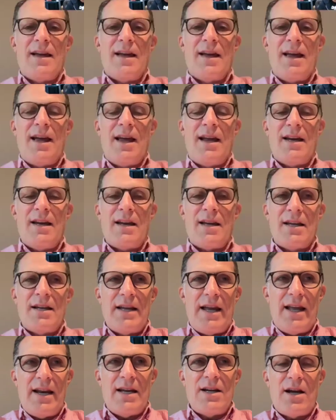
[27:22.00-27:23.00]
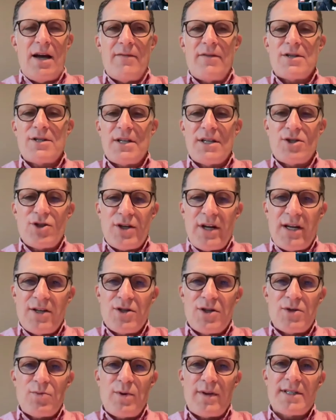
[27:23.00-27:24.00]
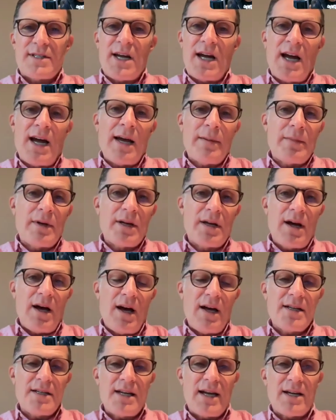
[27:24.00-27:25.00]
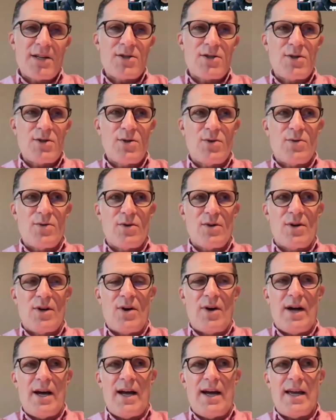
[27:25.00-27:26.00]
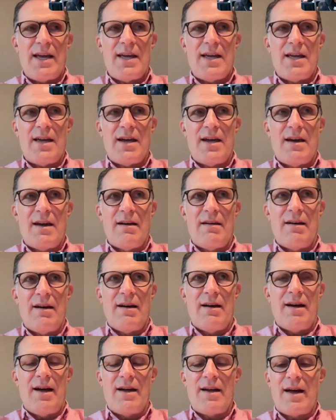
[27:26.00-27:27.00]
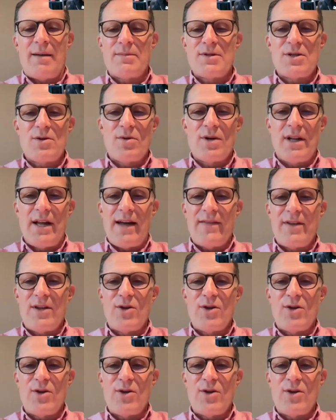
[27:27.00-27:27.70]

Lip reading: and it obviously changes with time and context too. I'm so glad that